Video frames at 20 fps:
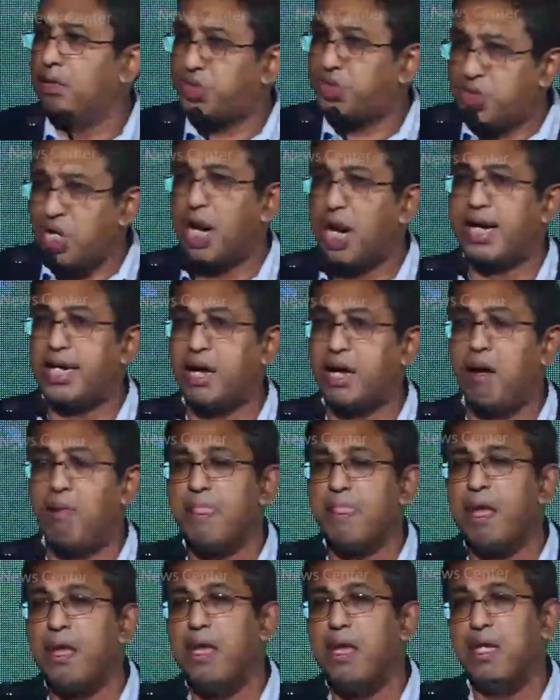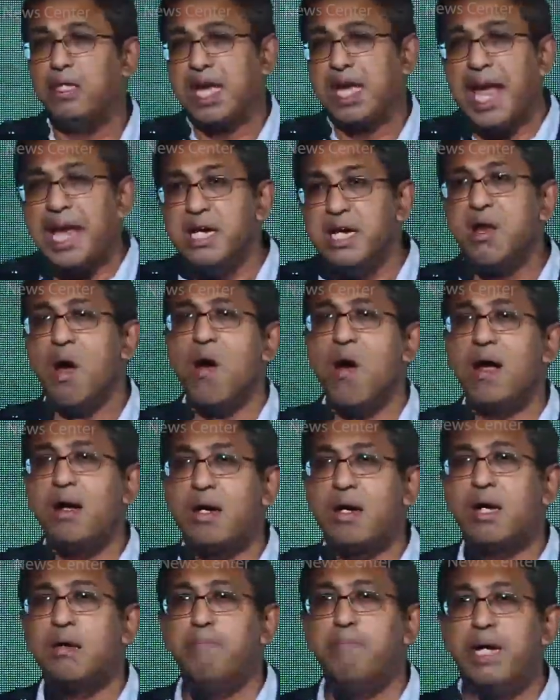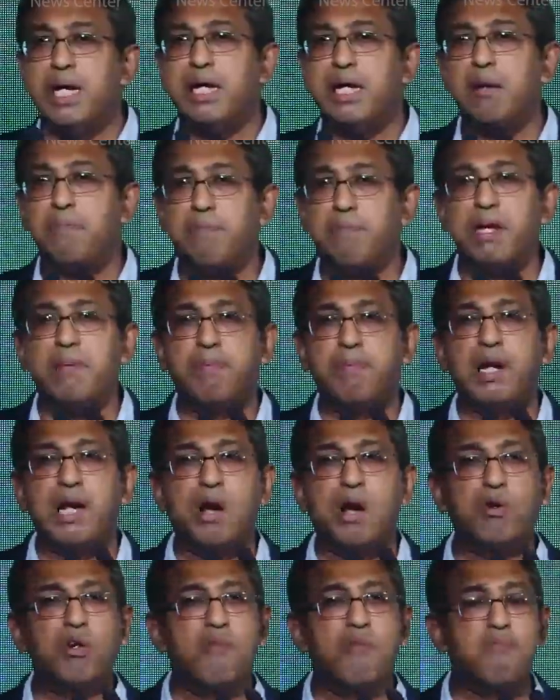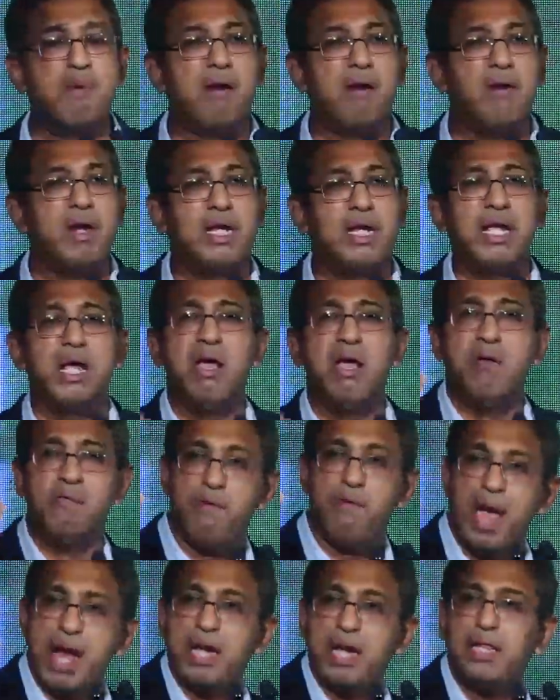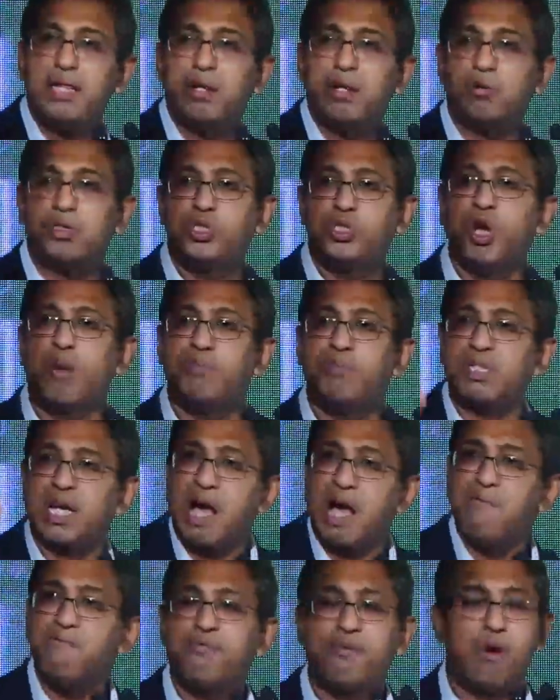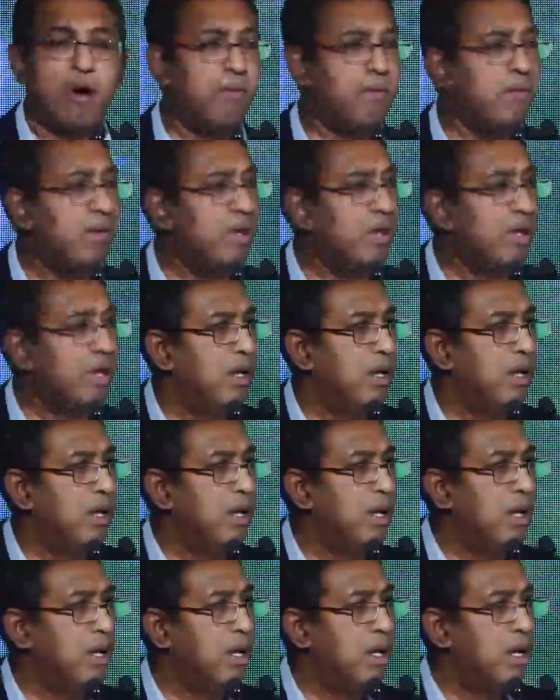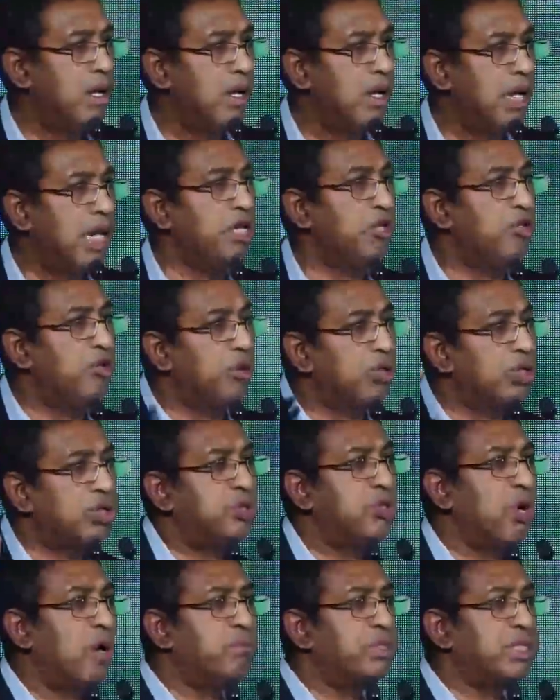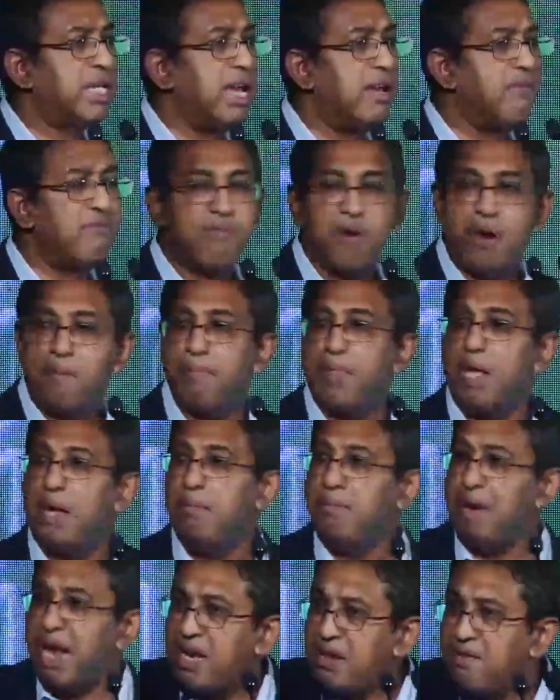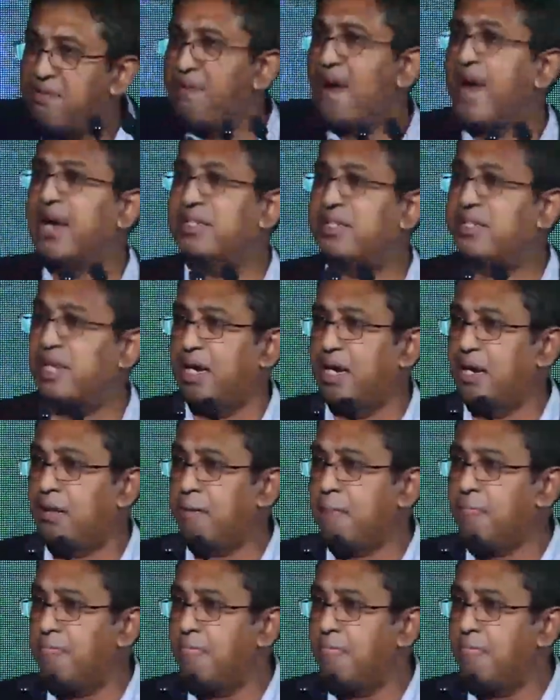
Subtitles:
China, 800 million people out of poverty. Where did those jobs come from? Right? Those jobs came from manufacturing.